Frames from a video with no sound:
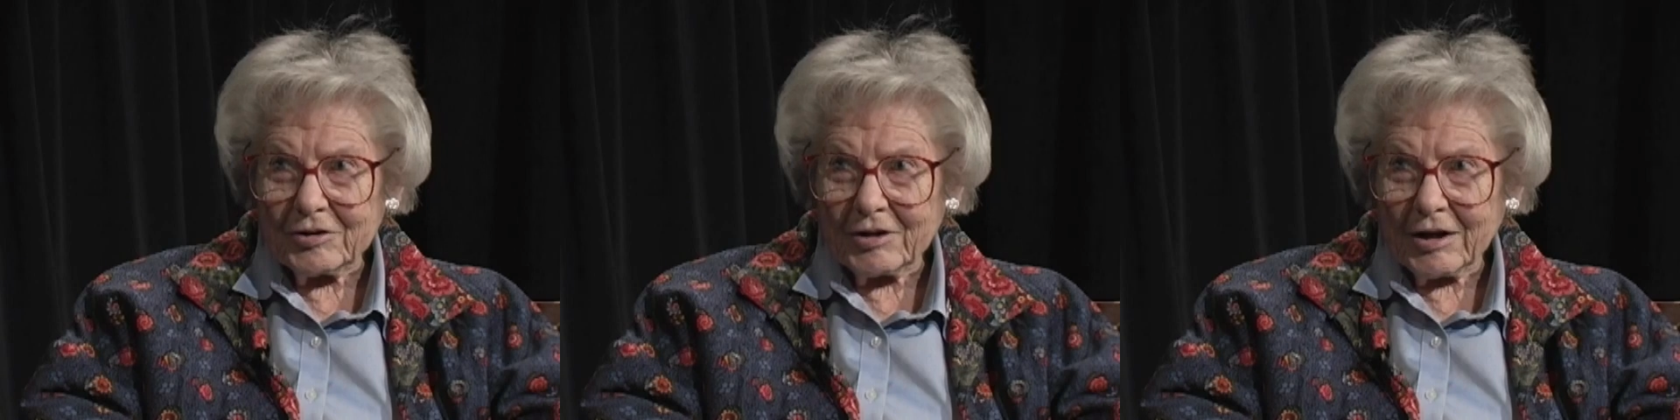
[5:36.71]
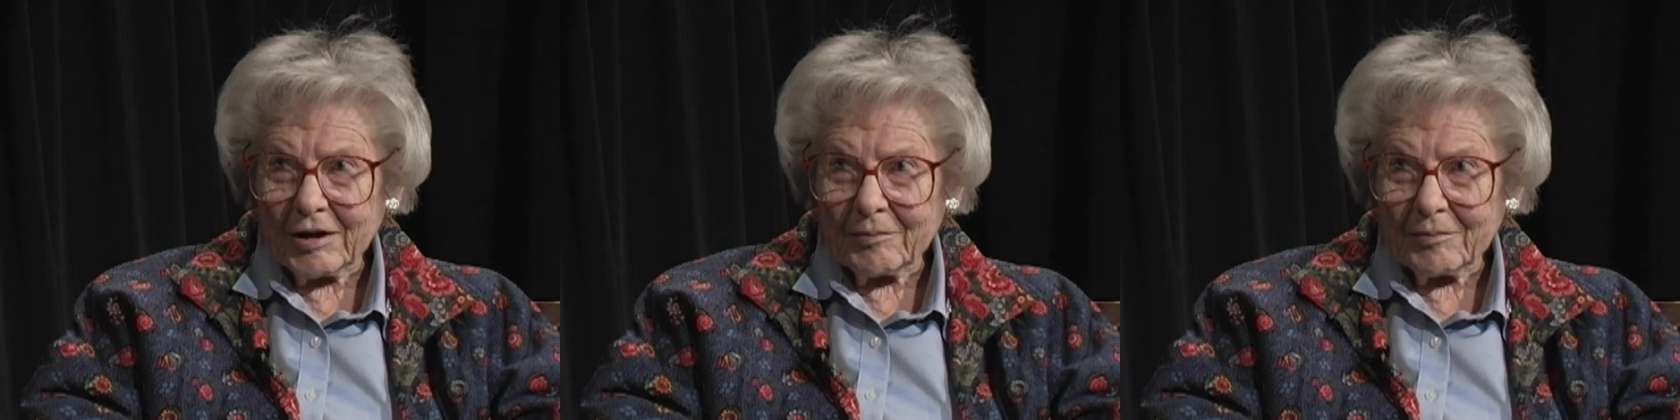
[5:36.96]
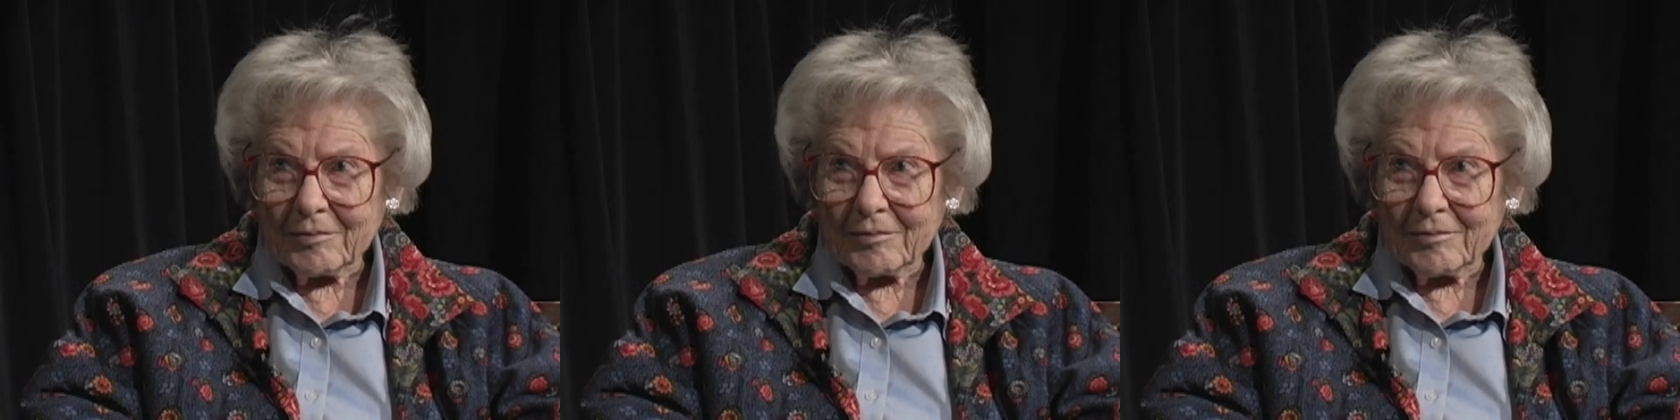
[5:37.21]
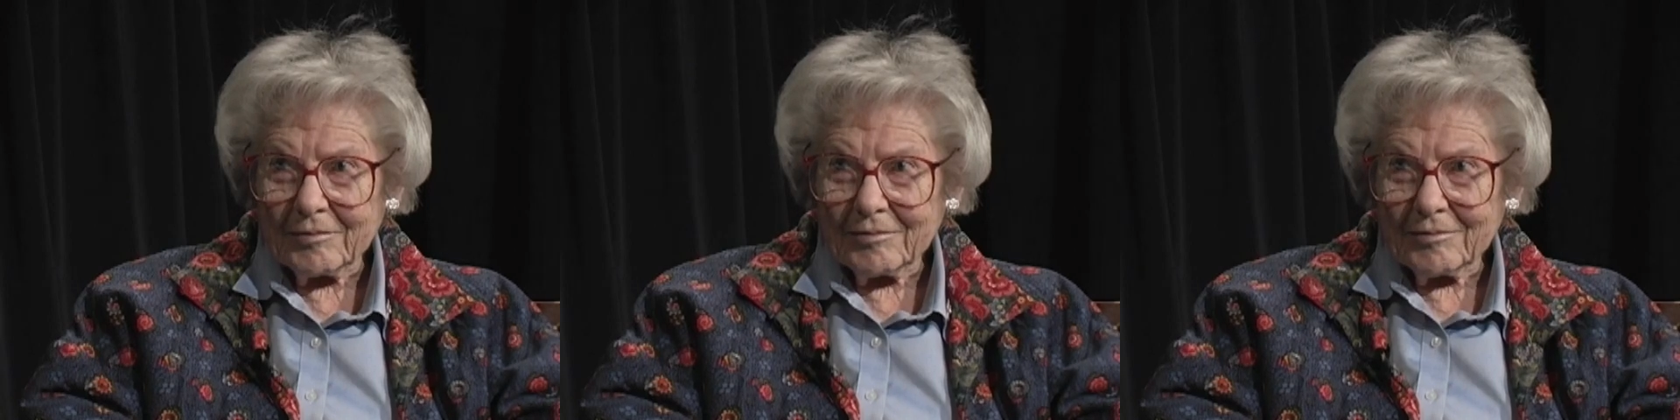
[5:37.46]
time.
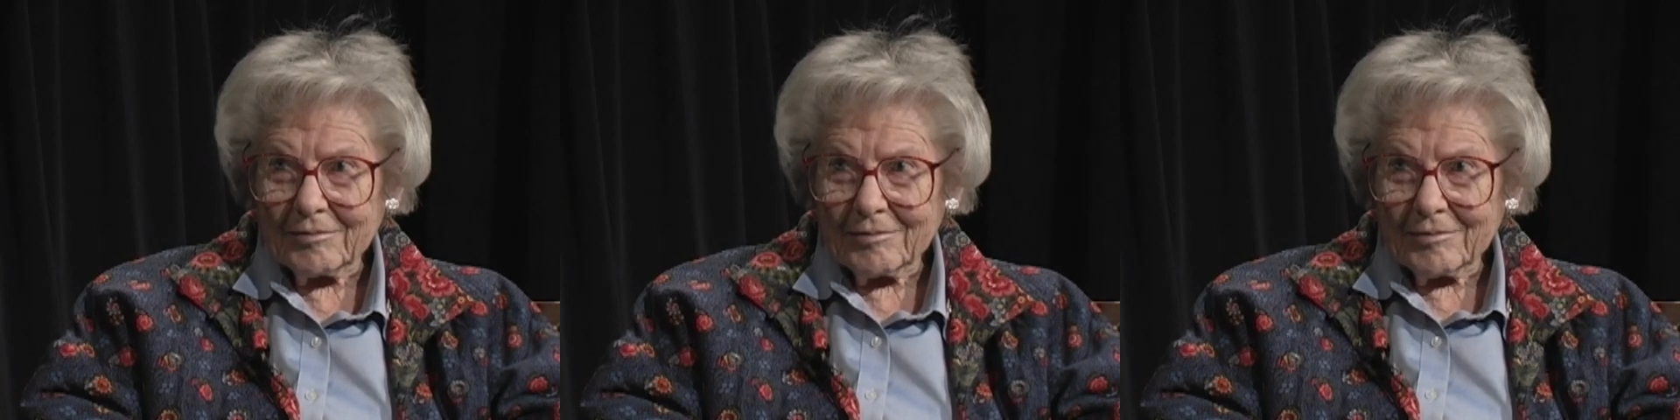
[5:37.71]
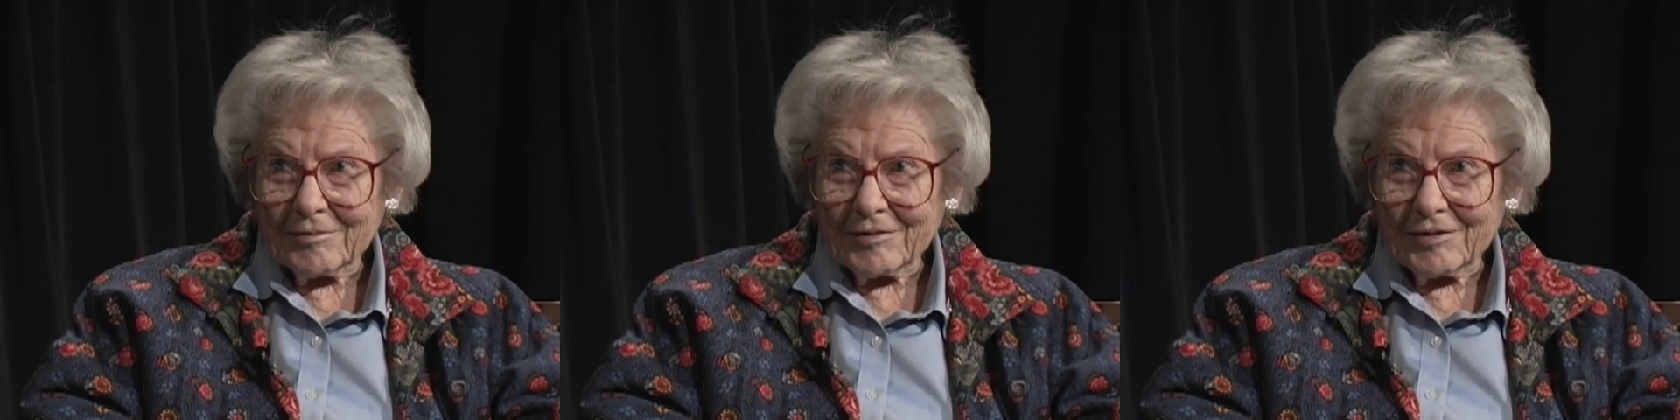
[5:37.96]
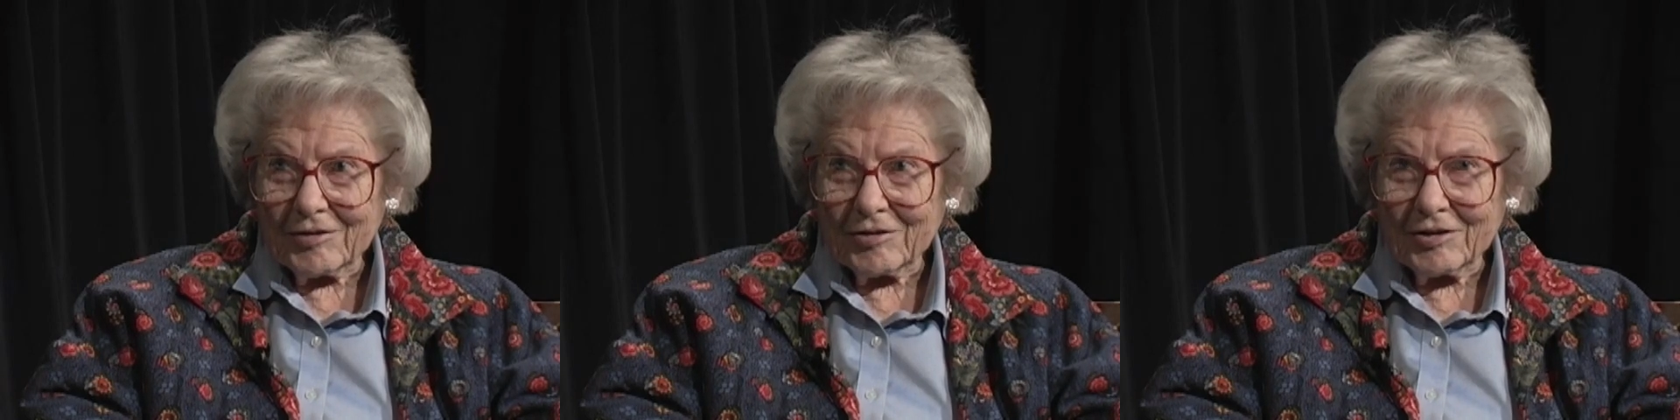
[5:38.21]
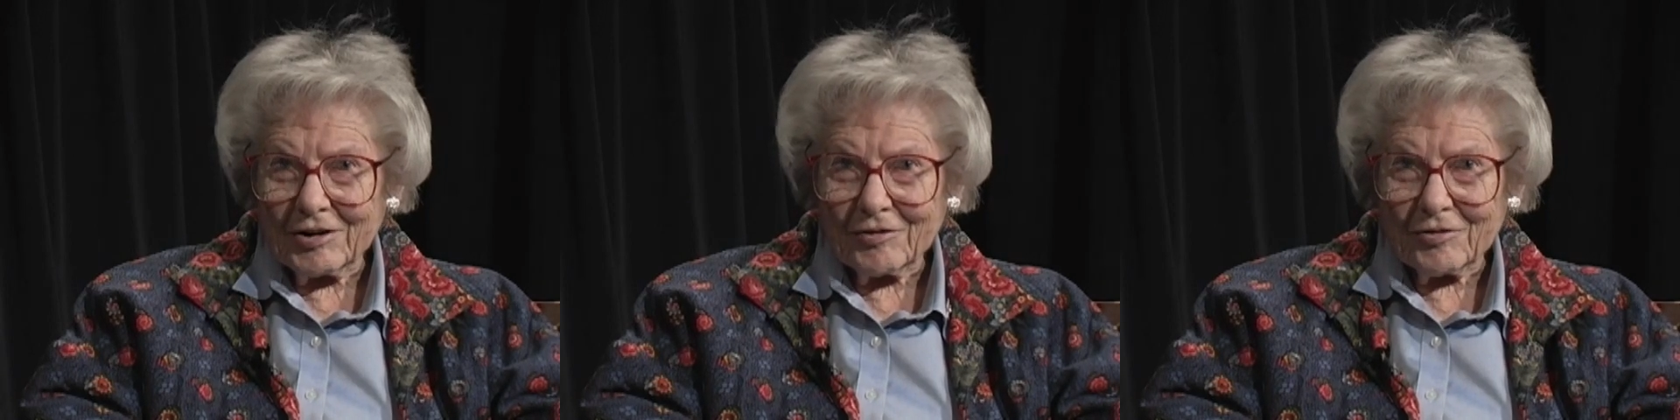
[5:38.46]
There's a
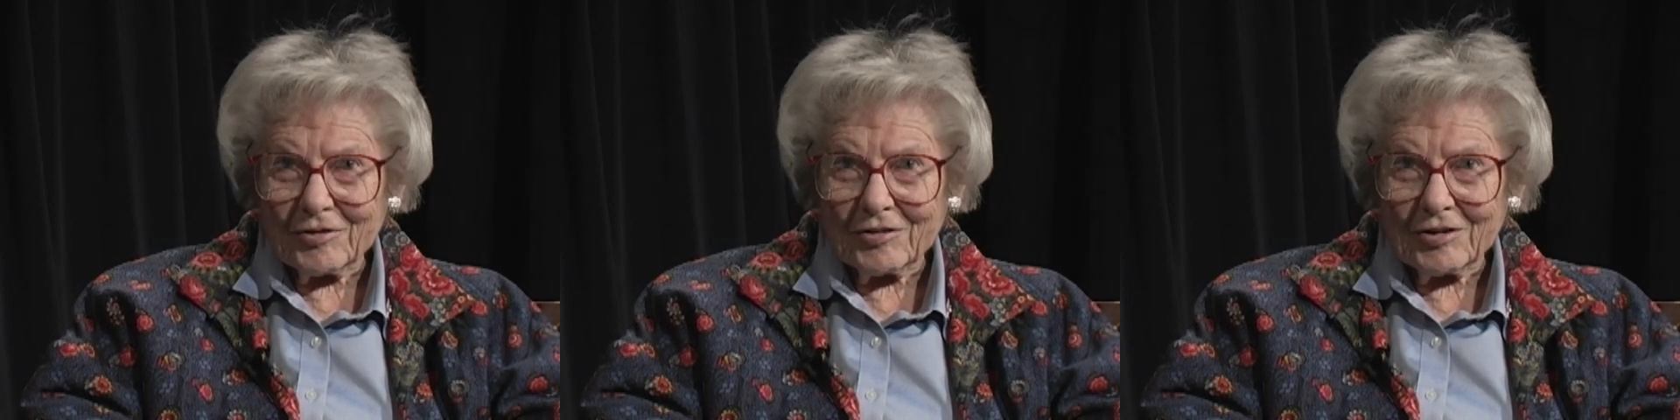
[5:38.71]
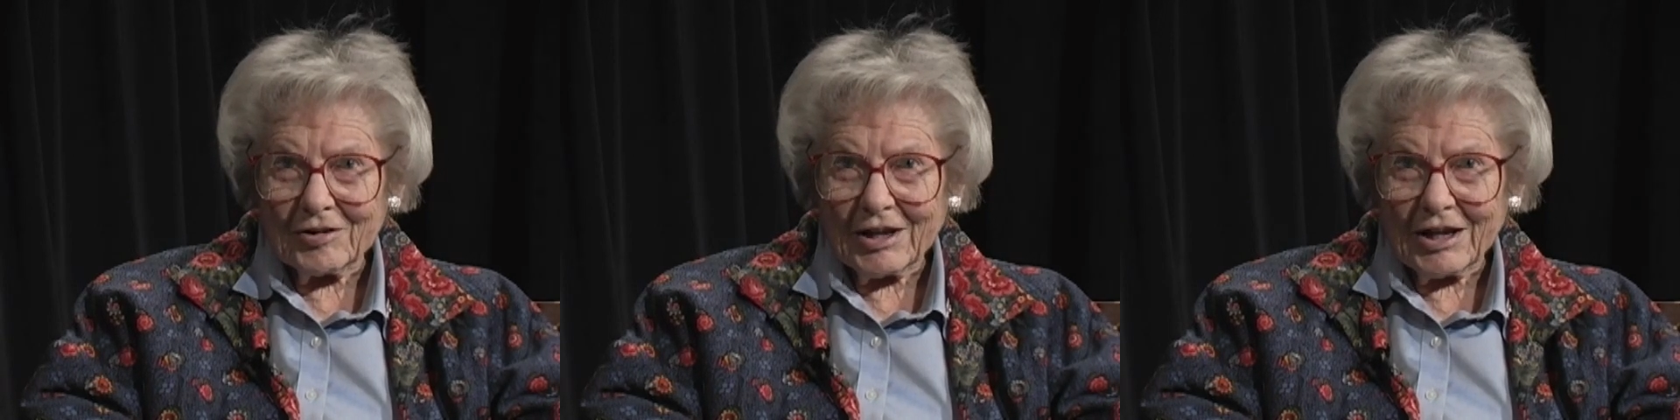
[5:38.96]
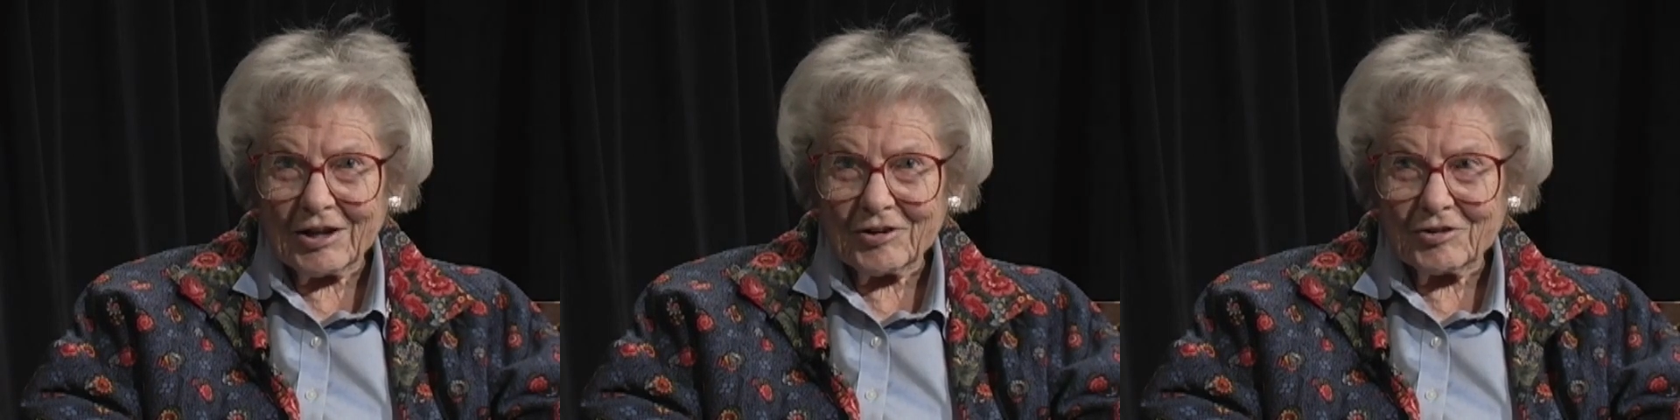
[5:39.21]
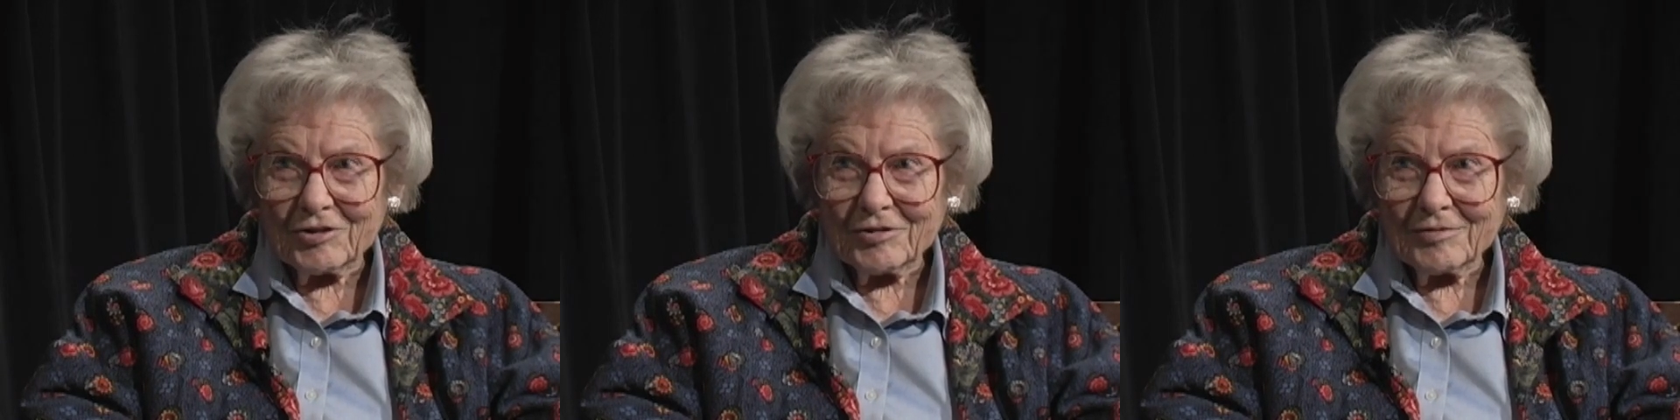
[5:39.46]
difference in age.